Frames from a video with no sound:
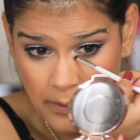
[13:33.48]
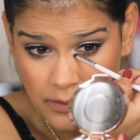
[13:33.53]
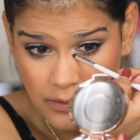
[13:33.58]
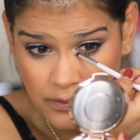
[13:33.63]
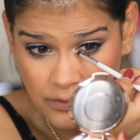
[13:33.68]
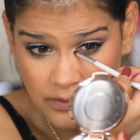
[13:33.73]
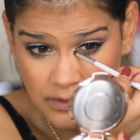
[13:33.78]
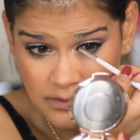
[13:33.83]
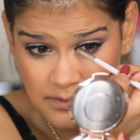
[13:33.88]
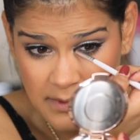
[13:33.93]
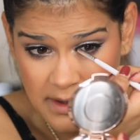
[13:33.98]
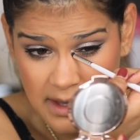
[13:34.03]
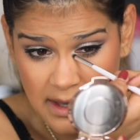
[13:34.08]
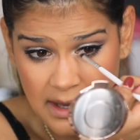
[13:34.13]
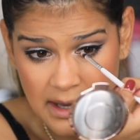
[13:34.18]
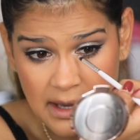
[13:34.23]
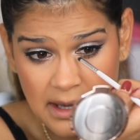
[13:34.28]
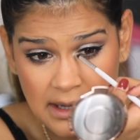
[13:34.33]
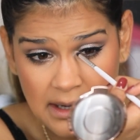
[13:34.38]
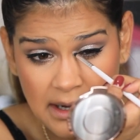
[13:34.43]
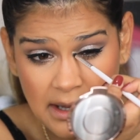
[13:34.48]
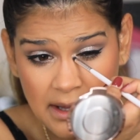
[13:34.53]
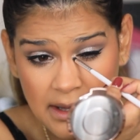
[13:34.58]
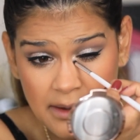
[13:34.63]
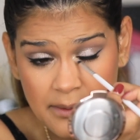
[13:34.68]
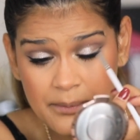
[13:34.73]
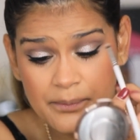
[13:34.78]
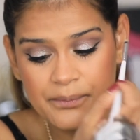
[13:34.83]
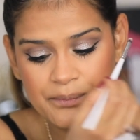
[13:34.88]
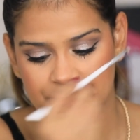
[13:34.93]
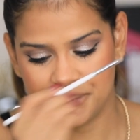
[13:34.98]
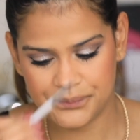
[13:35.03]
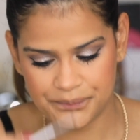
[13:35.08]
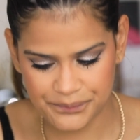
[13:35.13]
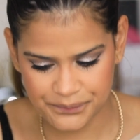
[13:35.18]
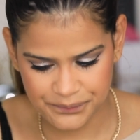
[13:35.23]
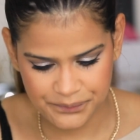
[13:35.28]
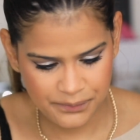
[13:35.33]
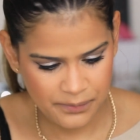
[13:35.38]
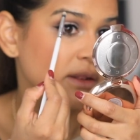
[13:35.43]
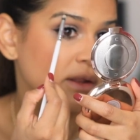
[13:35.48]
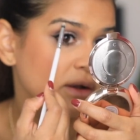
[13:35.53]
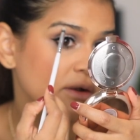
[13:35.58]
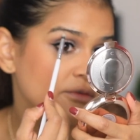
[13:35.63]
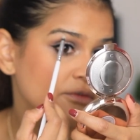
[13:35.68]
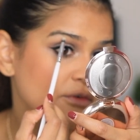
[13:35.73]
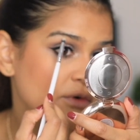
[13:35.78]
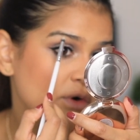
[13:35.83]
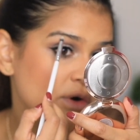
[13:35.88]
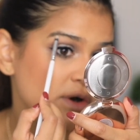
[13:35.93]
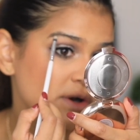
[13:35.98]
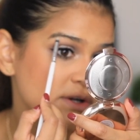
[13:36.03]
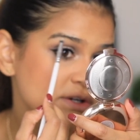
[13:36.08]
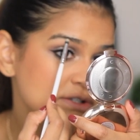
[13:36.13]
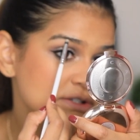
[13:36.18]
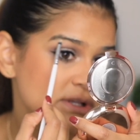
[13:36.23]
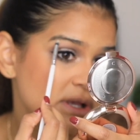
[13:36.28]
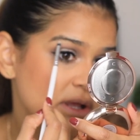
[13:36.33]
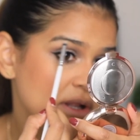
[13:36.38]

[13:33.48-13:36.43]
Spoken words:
Just as my highlight. And then, of course,